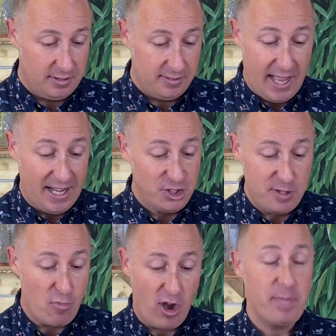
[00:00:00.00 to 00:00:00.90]
That actually
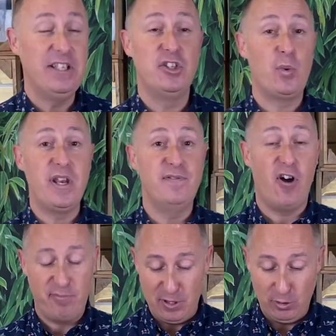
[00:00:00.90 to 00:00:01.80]
might be the
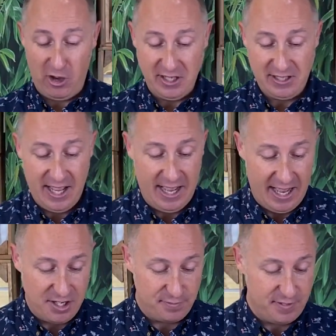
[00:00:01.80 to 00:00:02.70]
25 mil line in there
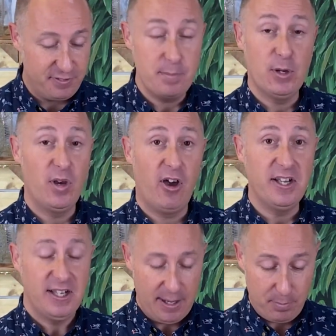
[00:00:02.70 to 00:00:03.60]
and the 50 mil line
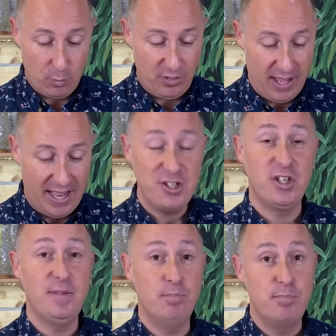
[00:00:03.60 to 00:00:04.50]
in there, but without
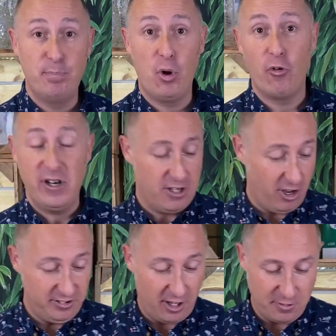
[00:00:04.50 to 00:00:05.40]
actually pouring, I
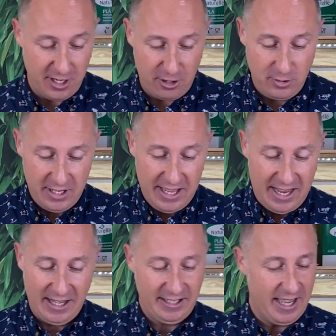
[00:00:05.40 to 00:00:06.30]
don't know.
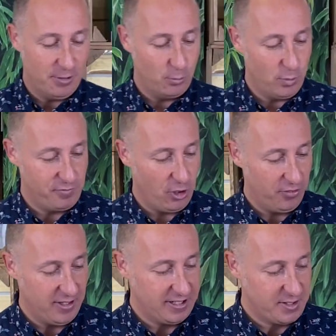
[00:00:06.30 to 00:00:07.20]
And again, we've got
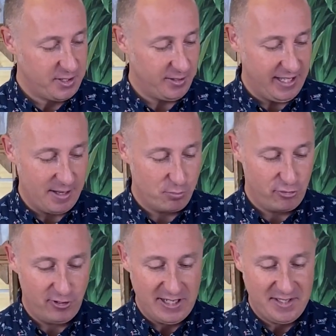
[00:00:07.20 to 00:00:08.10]
these. So again,
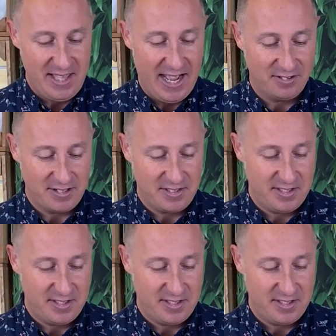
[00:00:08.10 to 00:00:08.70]
pretty standard